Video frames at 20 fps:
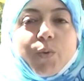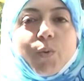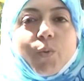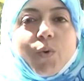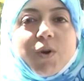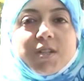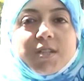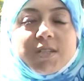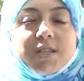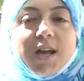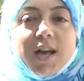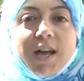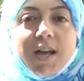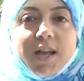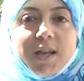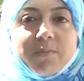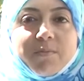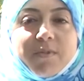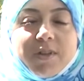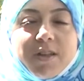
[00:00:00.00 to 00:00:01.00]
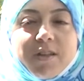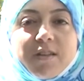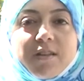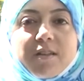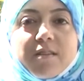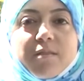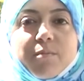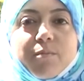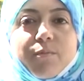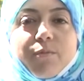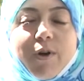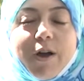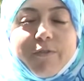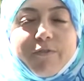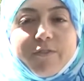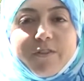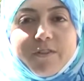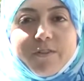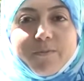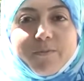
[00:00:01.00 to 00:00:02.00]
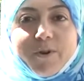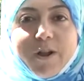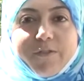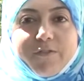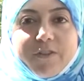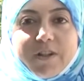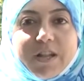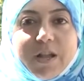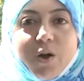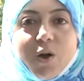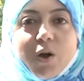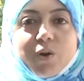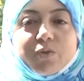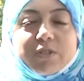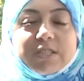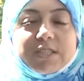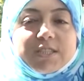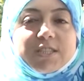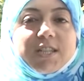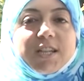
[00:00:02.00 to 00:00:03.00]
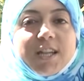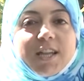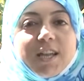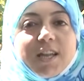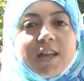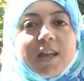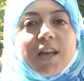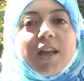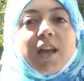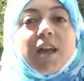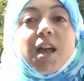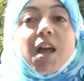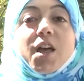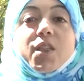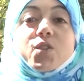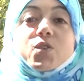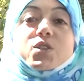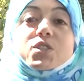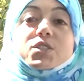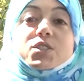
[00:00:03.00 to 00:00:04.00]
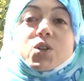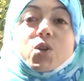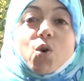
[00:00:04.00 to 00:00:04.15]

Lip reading: one time, Prophet Noah was sitting, and there was an